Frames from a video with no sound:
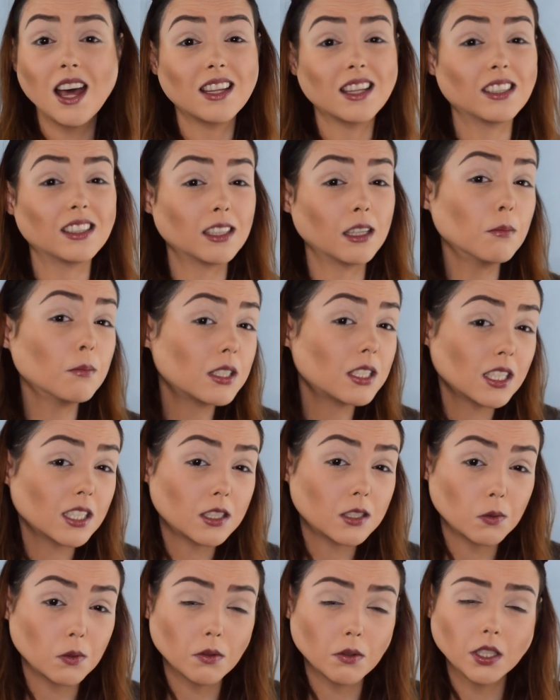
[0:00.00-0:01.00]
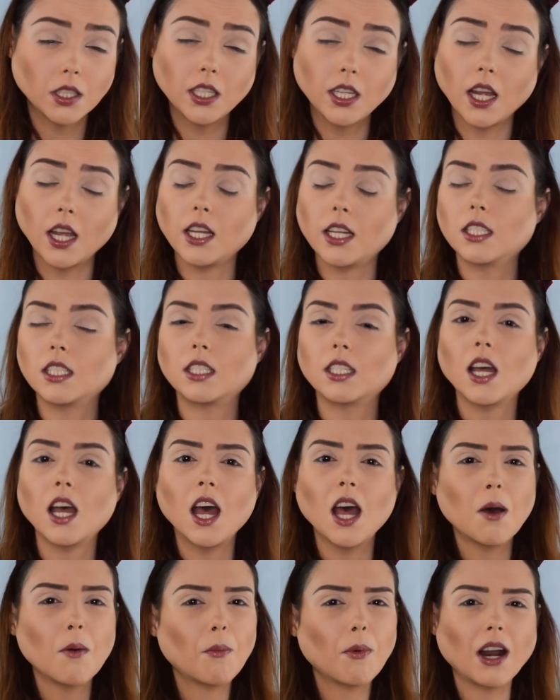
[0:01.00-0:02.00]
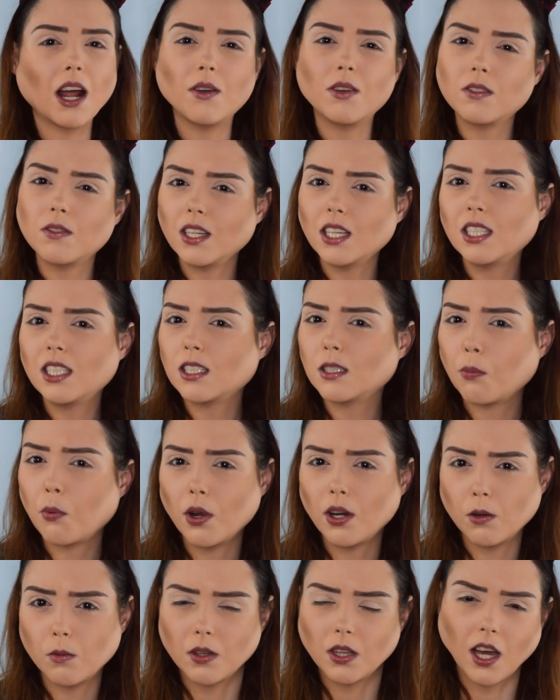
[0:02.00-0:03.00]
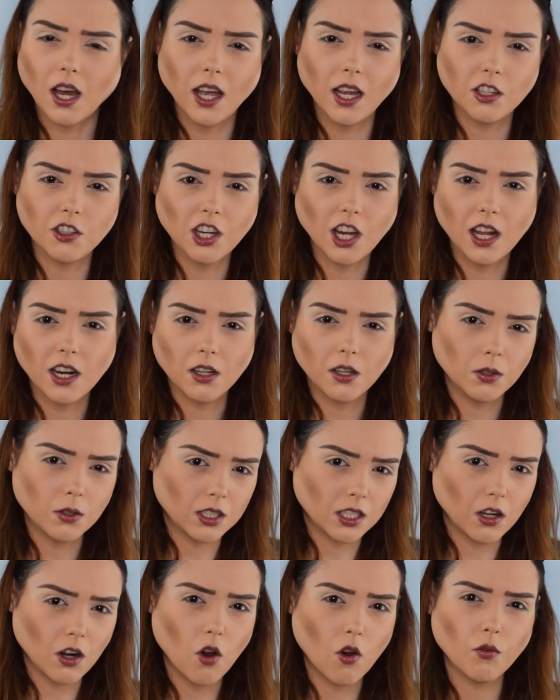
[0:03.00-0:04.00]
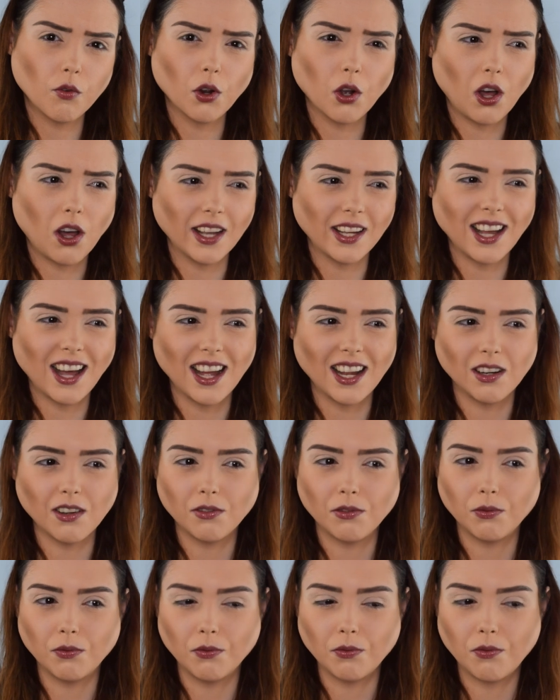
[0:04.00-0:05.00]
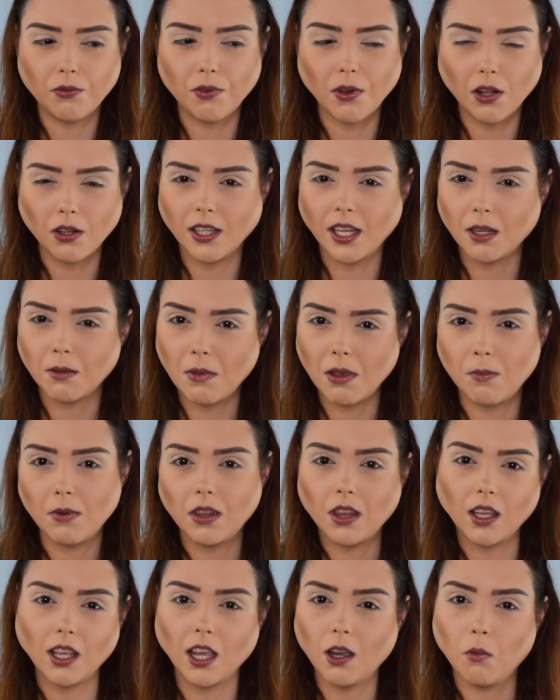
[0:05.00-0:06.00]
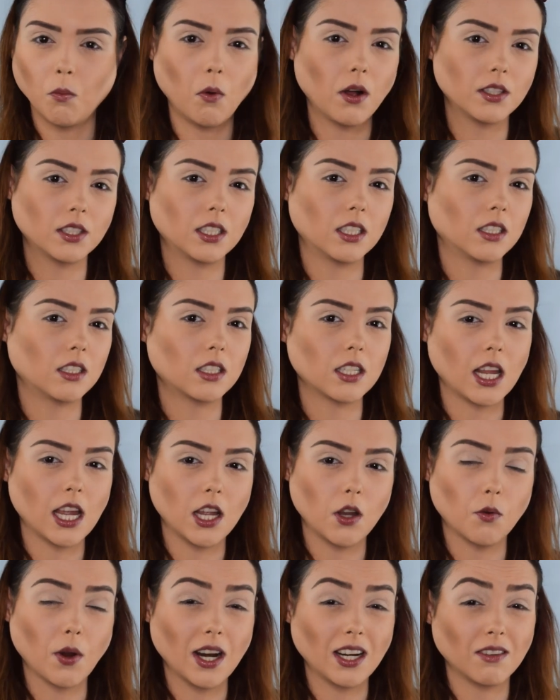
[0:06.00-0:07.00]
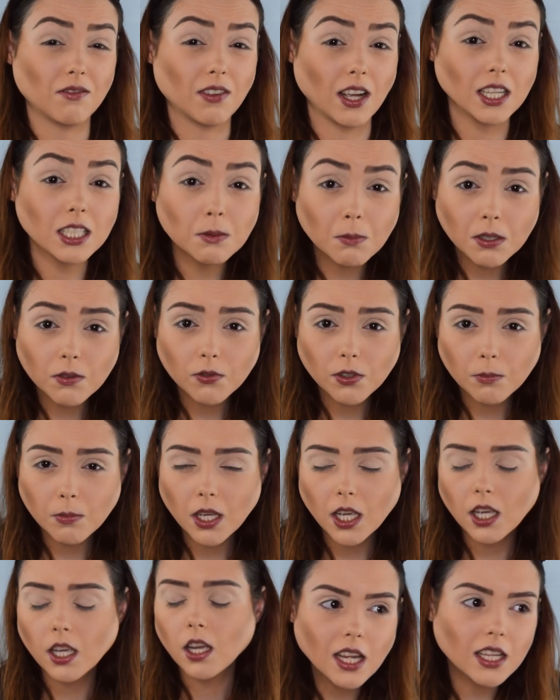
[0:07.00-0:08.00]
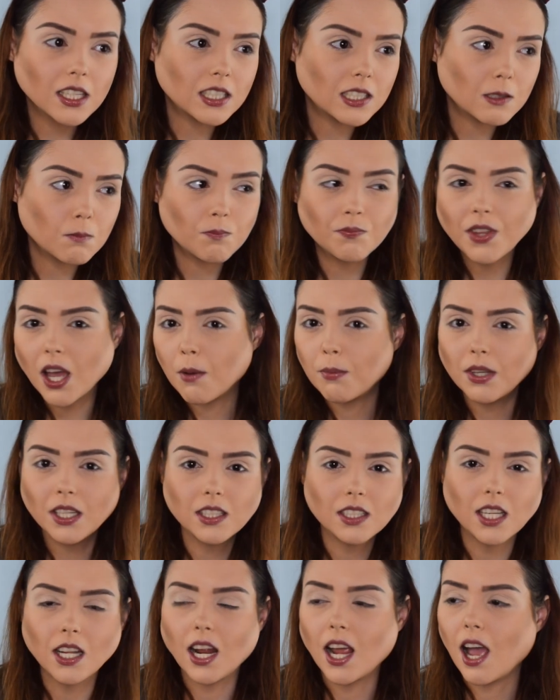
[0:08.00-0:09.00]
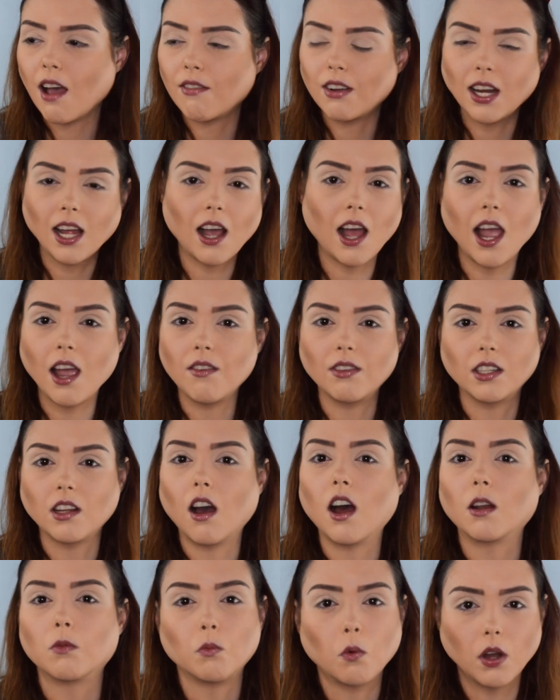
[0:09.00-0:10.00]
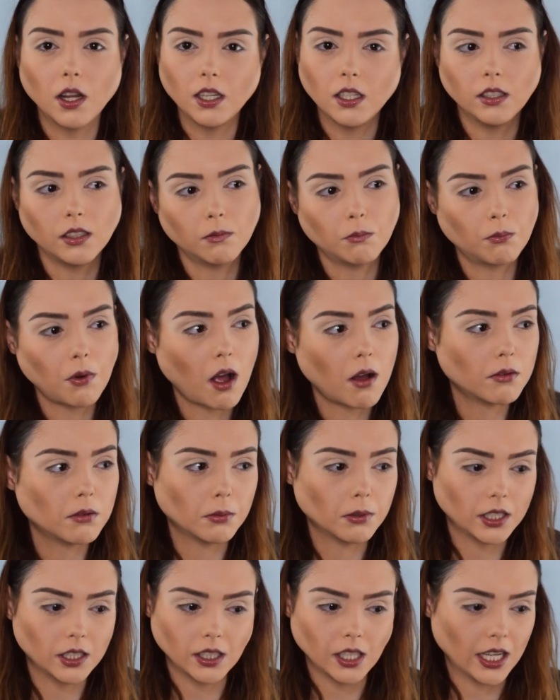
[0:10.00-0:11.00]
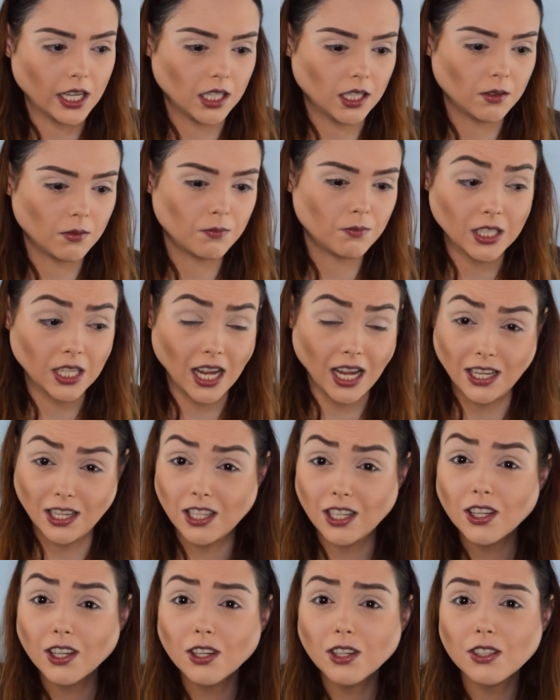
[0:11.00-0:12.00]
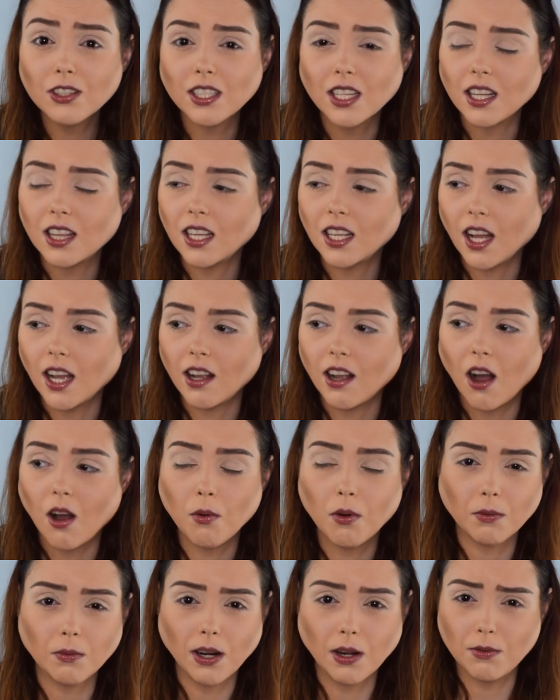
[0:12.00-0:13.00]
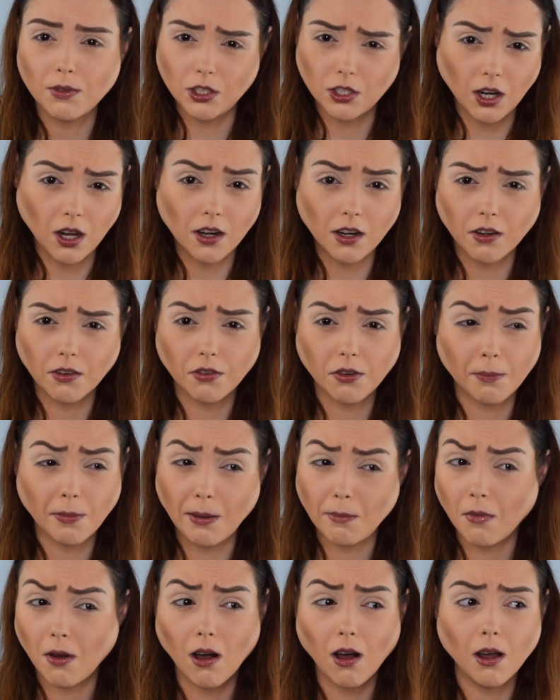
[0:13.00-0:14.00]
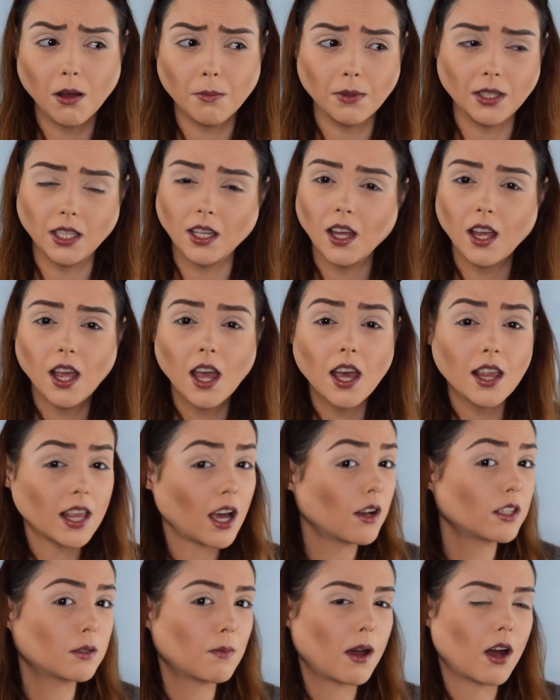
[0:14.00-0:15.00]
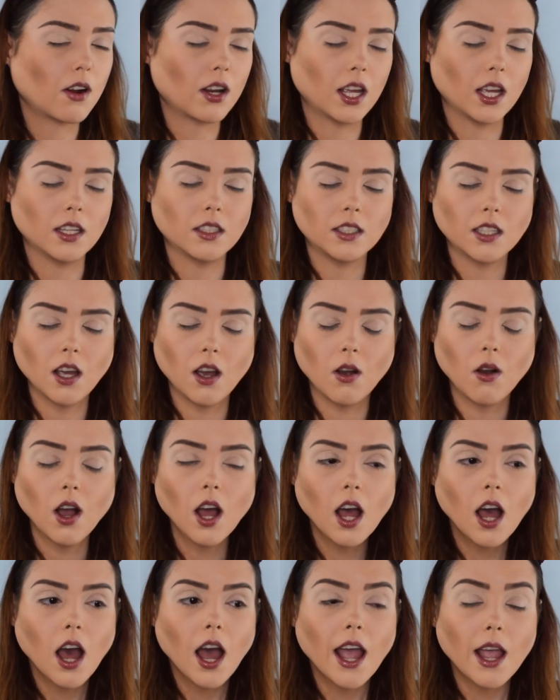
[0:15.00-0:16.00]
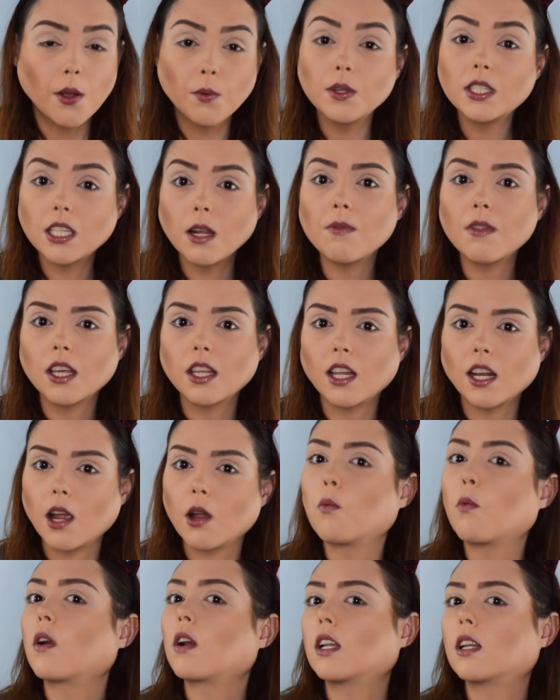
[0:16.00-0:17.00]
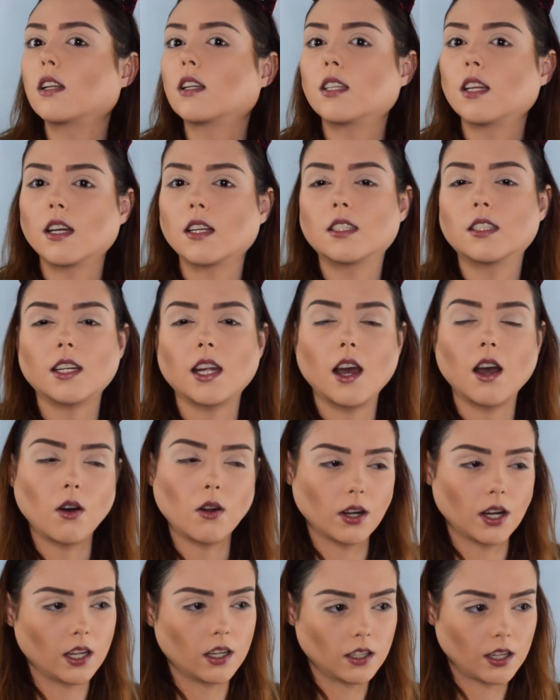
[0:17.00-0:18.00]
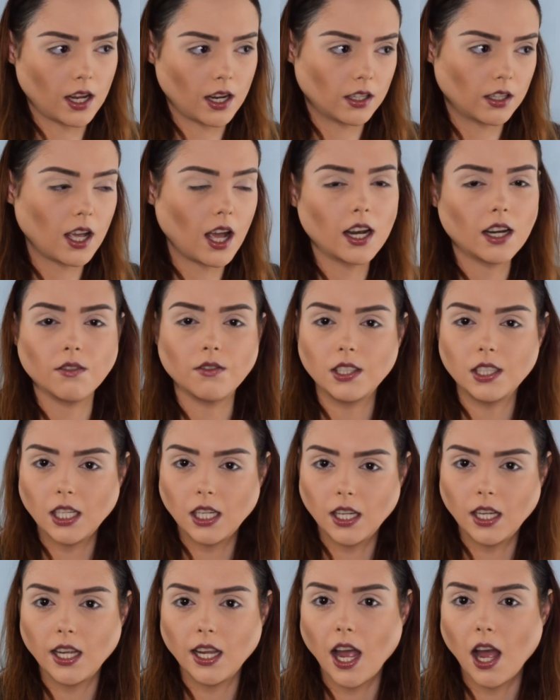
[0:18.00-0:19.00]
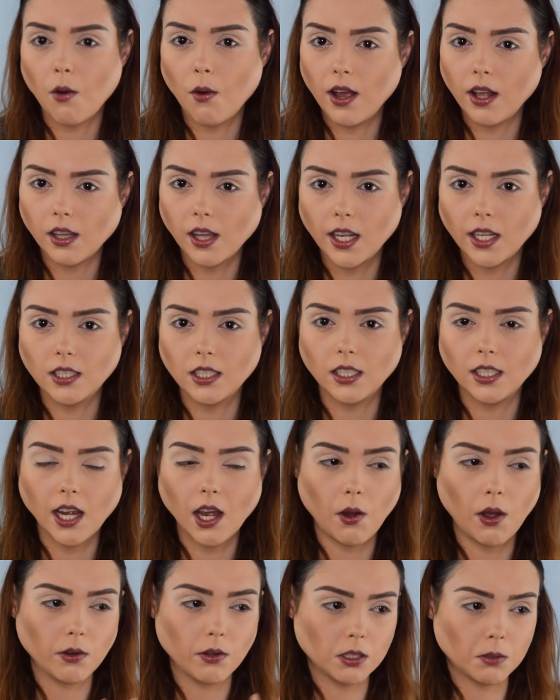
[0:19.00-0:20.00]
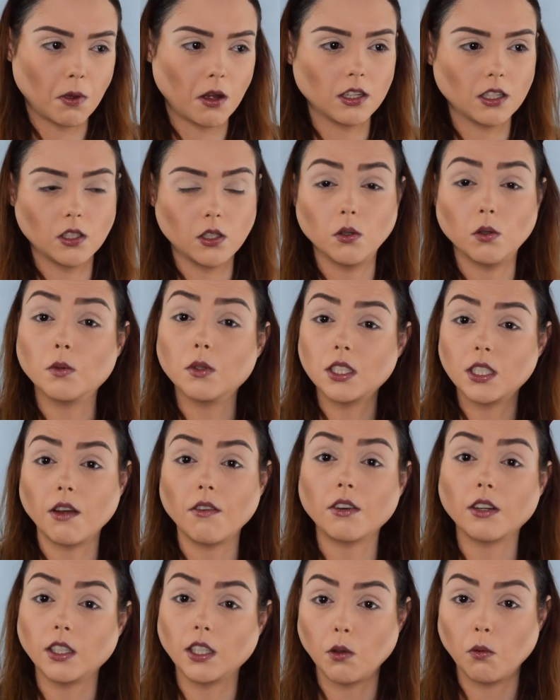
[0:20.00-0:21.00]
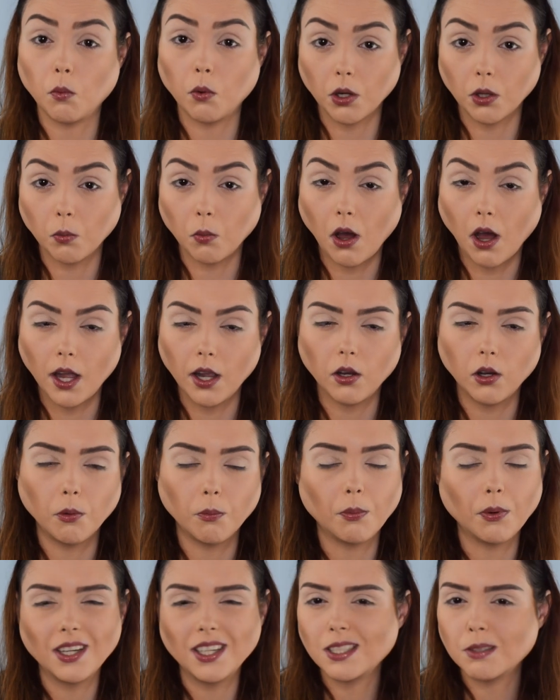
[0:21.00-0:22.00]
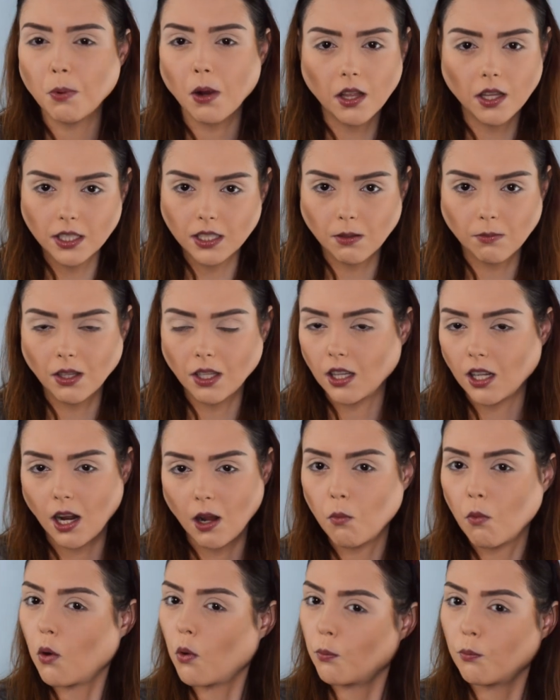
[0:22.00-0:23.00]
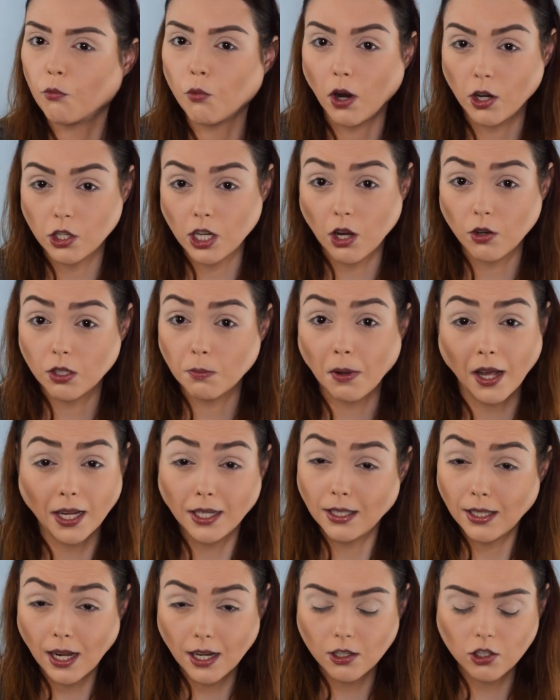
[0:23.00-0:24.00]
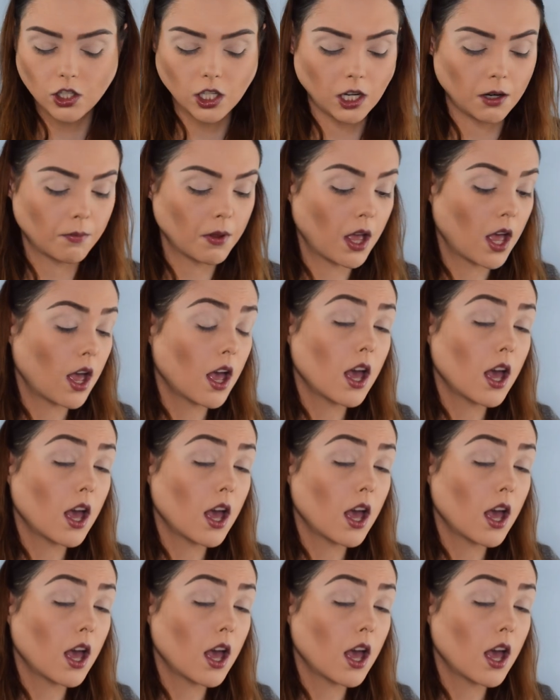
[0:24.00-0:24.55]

The lipsticks were really nice, but I was very disappointed with the eyeshadows. And overall, I kind of felt like maybe the kit wasn't a great investment for me. It's that being said, I haven't I haven't gotten one in probably like 10 years. I think I got one when I was younger from my mom and that was about it. So it was something that I wanted to test out and, and kind of seeing how I liked it and how I responded to it was definitely worthwhile, but it's probably something that I won't rush out to buy next year.